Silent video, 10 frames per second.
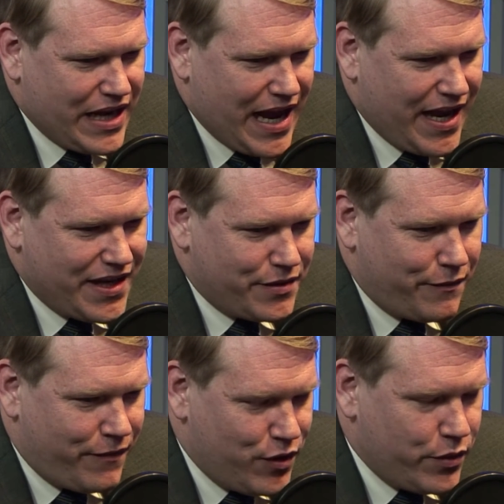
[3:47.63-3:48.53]
has
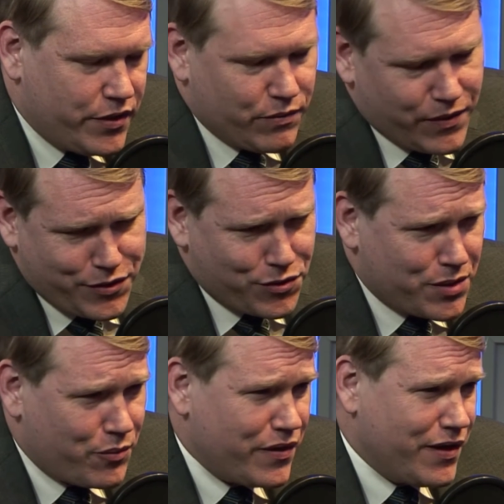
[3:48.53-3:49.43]
viewed its
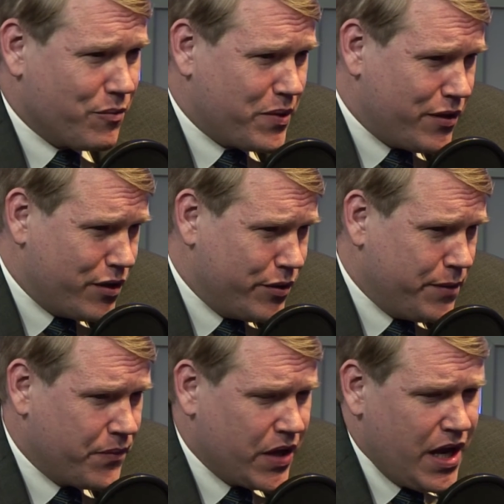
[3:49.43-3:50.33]
relationship with the European Union.